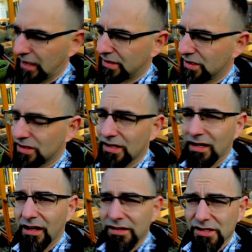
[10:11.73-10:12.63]
It's just
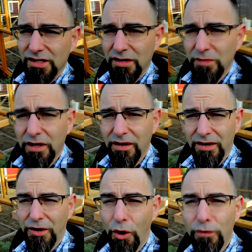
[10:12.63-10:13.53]
going to be
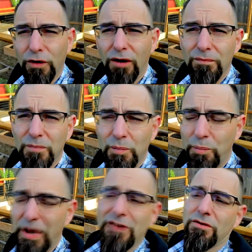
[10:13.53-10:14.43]
an overall
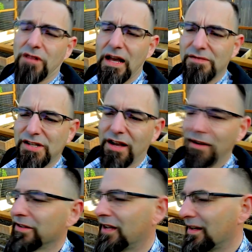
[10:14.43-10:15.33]
better
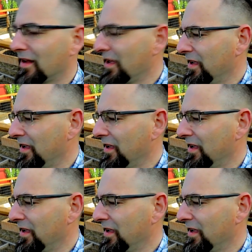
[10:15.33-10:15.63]
lifestyle, and not